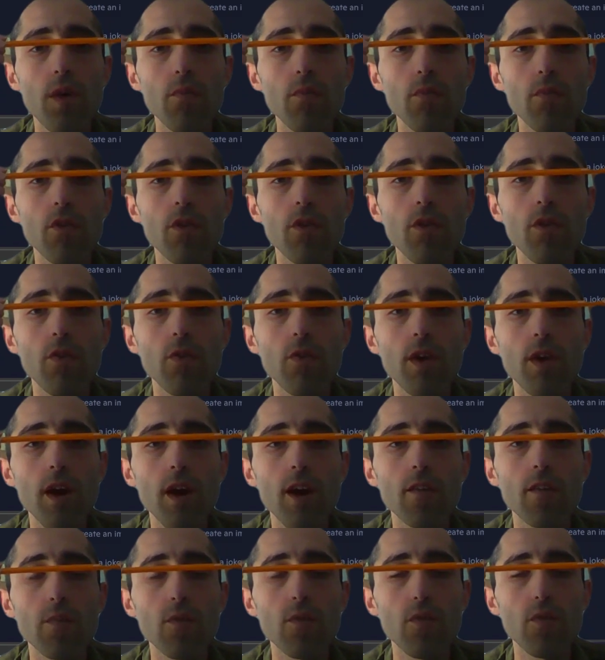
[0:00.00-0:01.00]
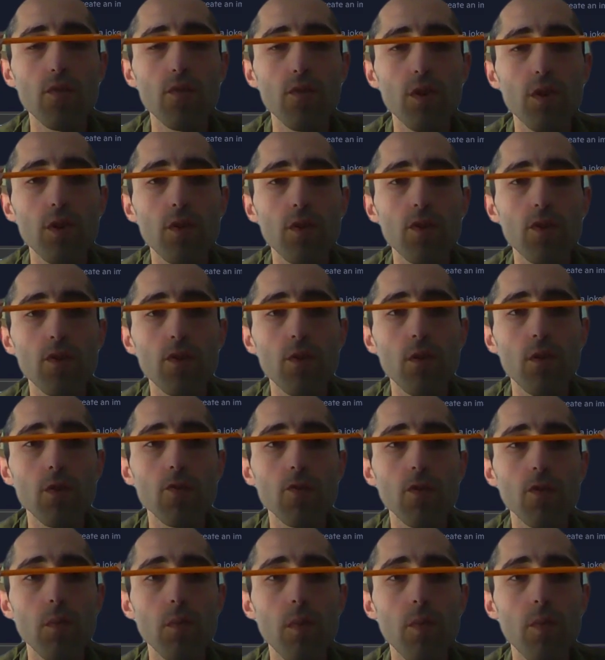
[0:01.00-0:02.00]
1.3 atmospheres
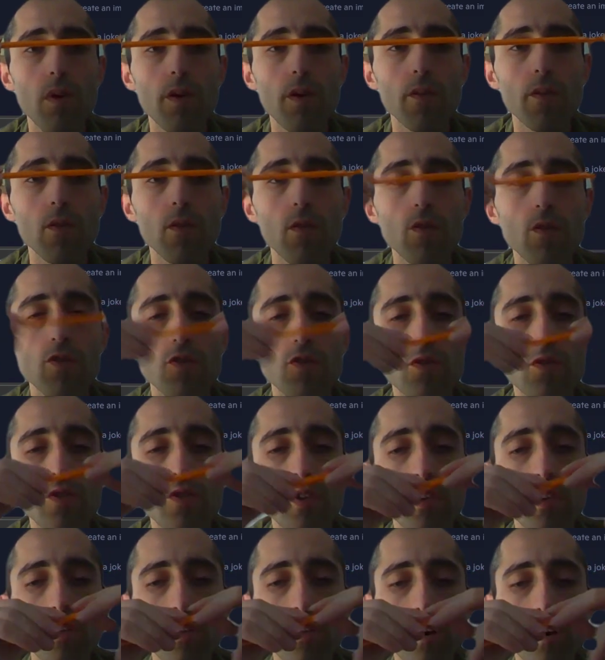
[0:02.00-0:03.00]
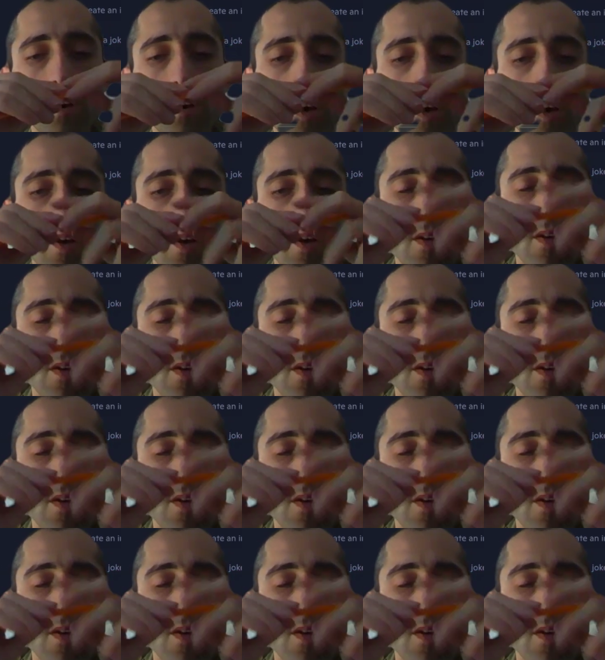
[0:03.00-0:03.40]
of hyperbaric oxygen.